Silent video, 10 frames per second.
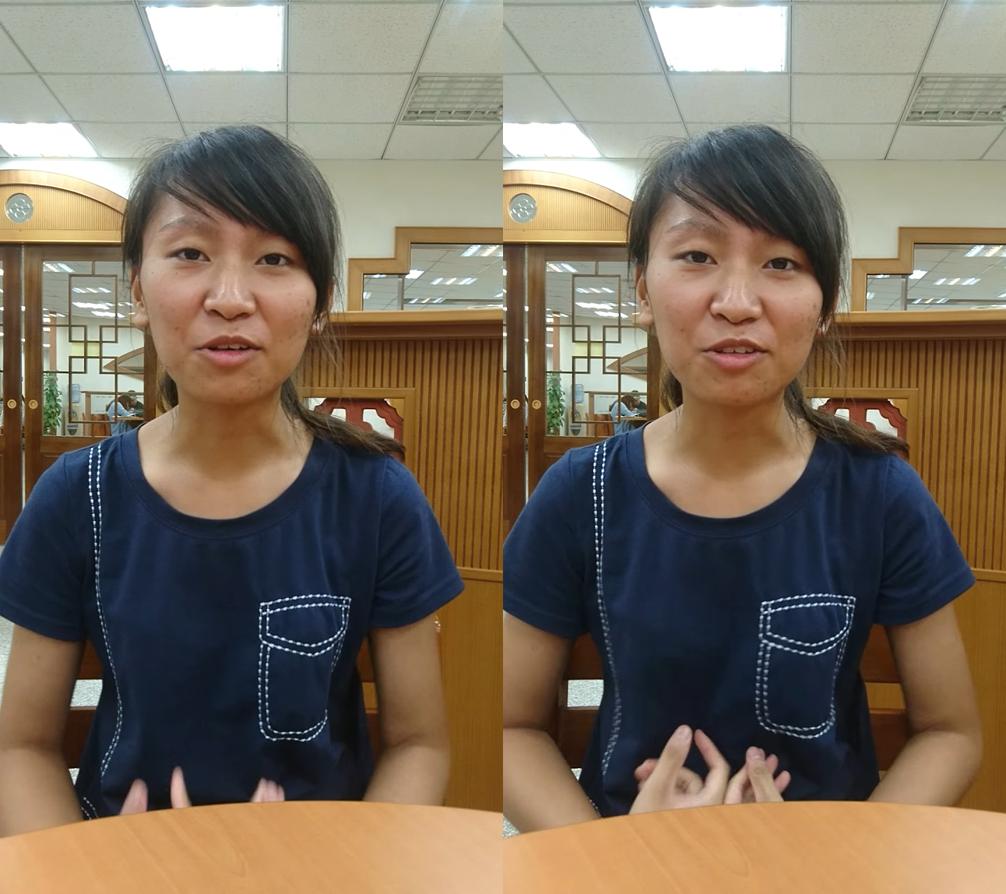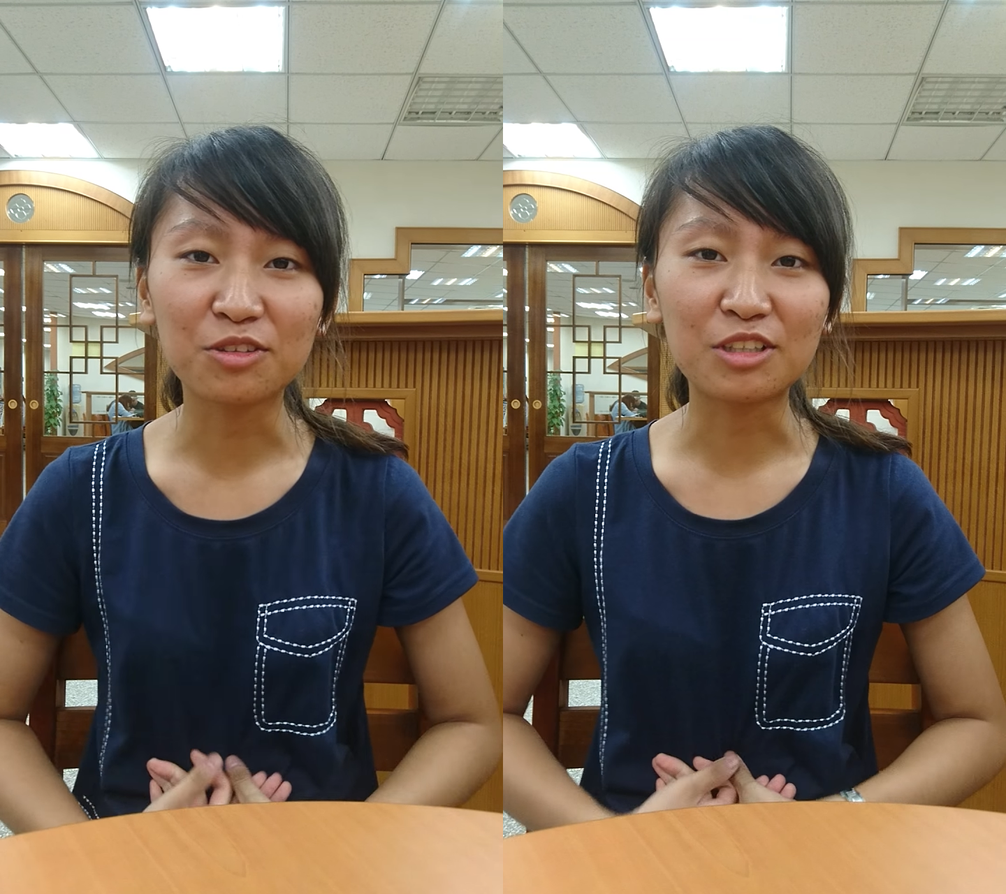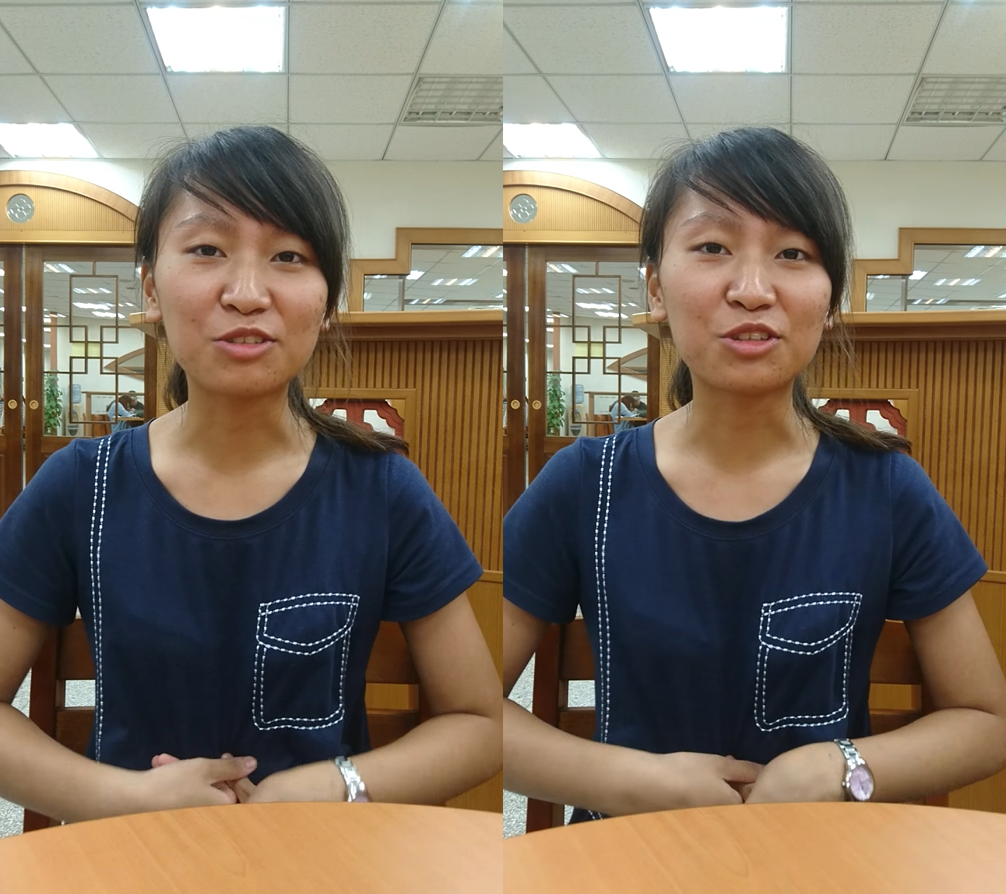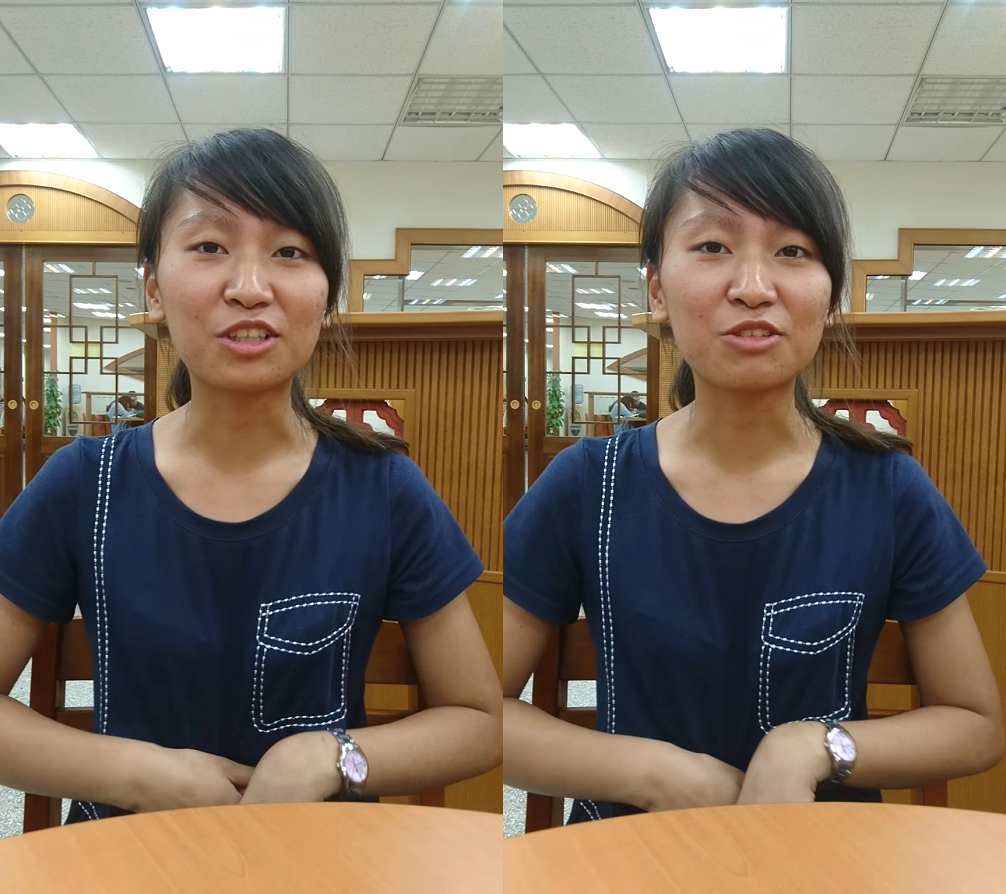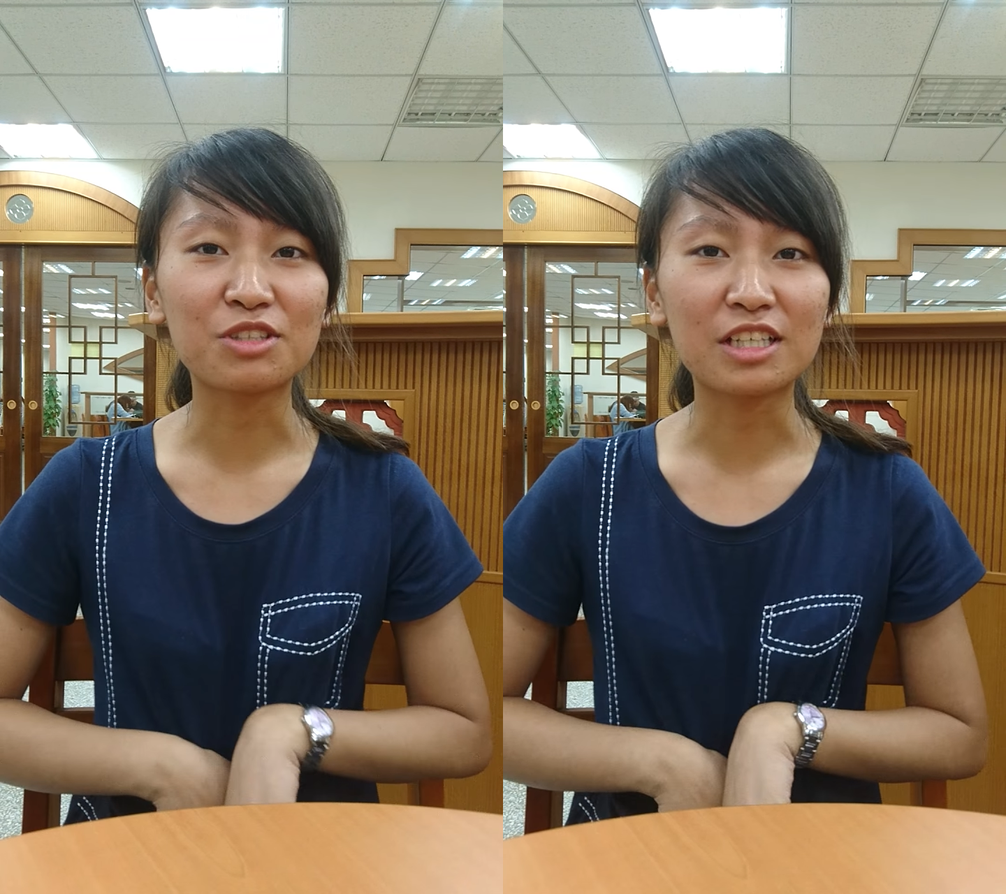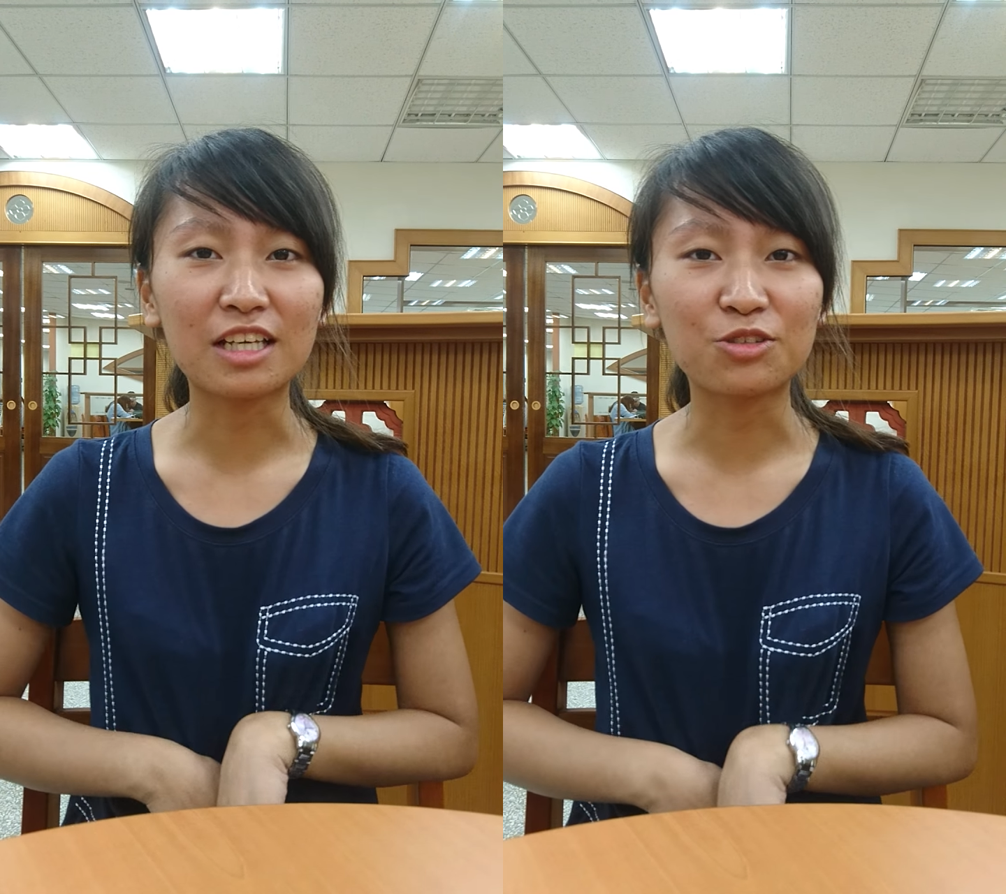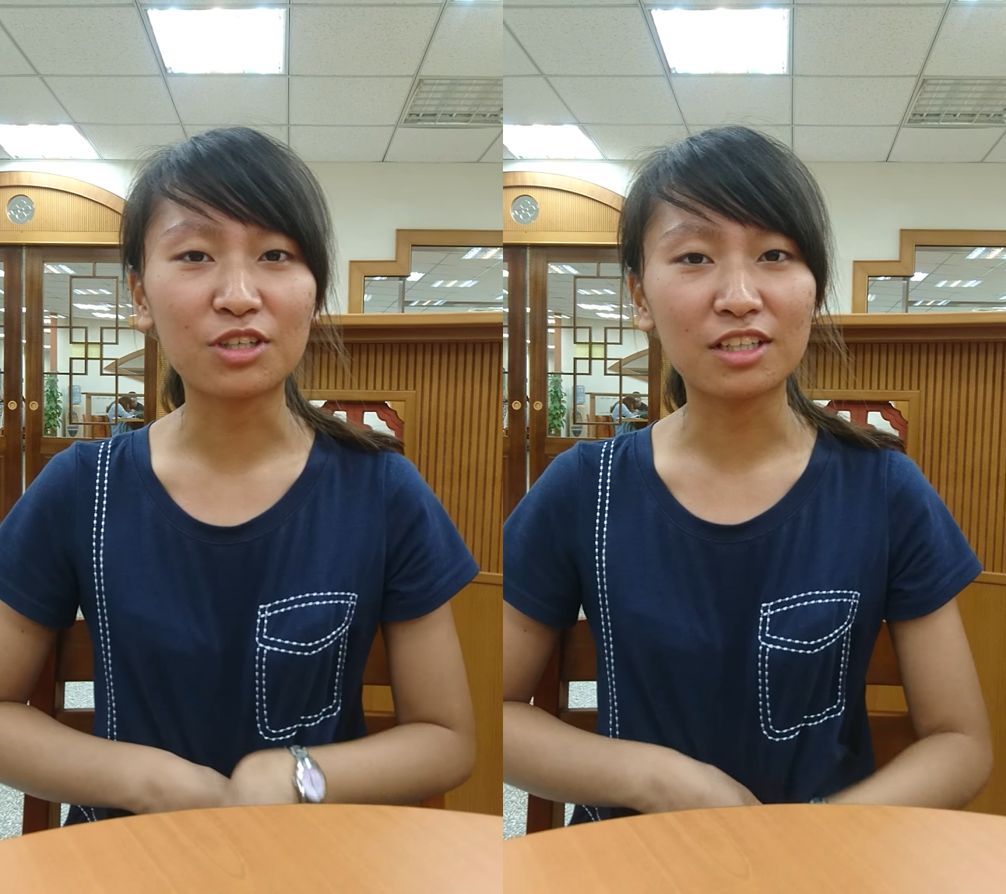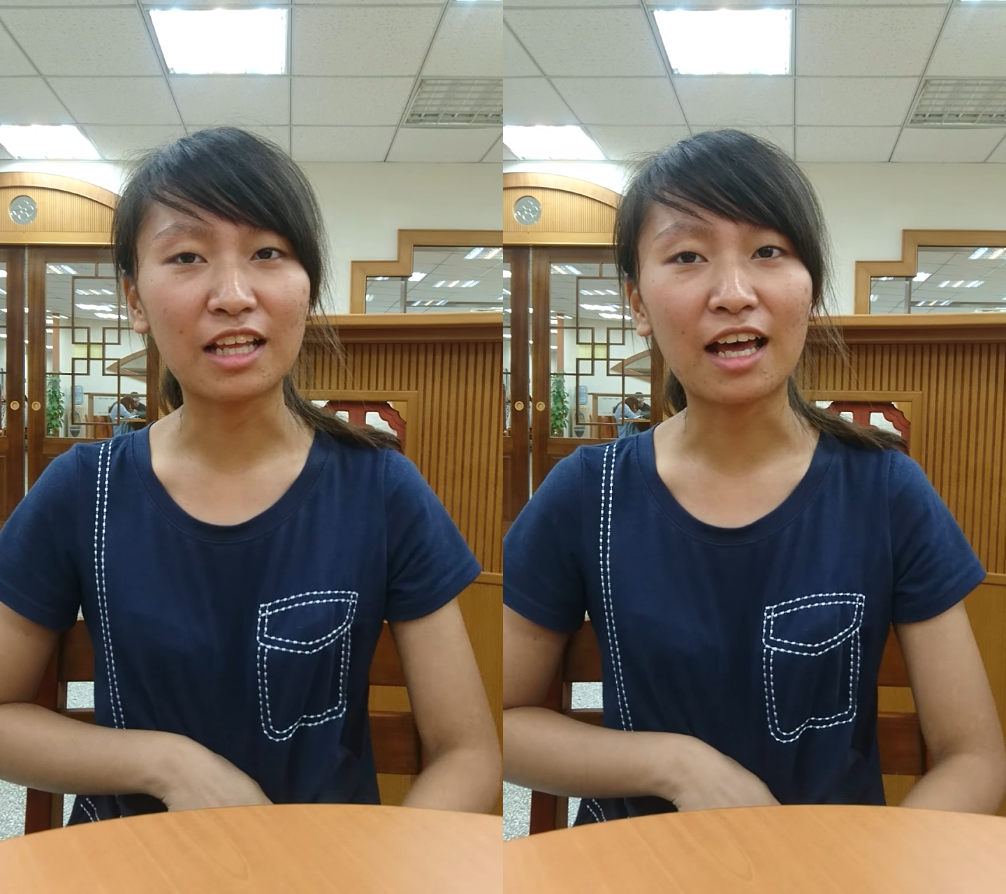going to introduce the
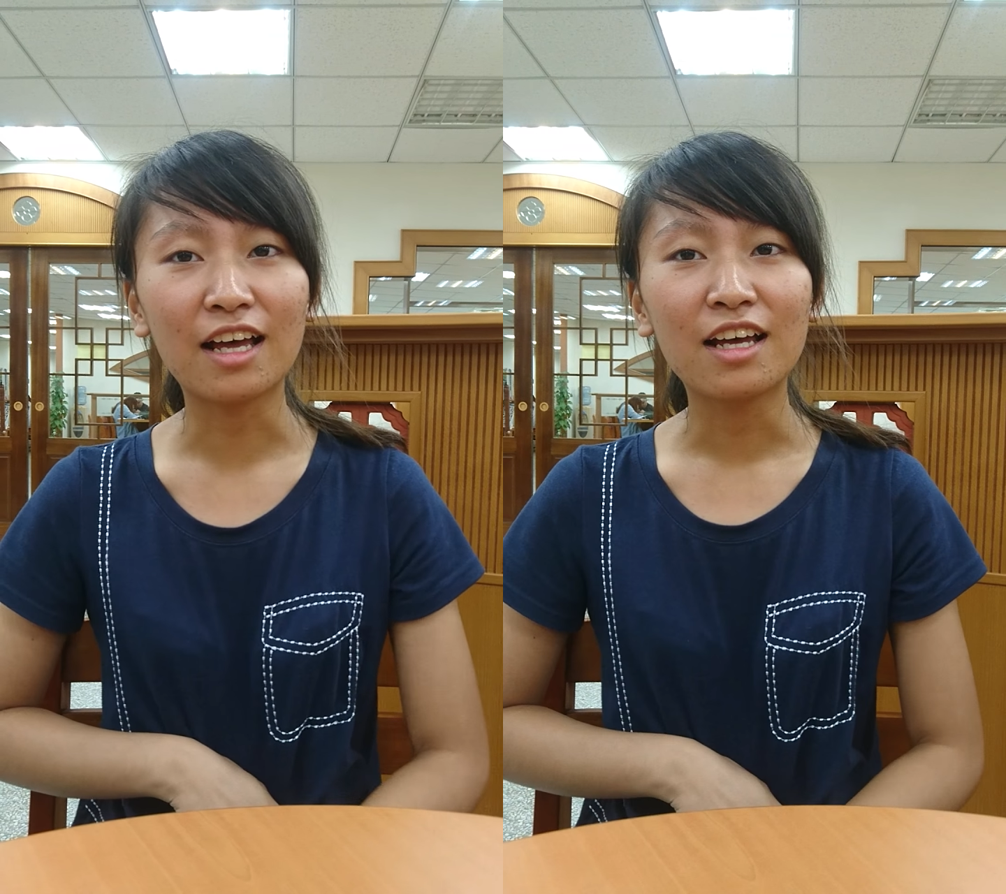agenda.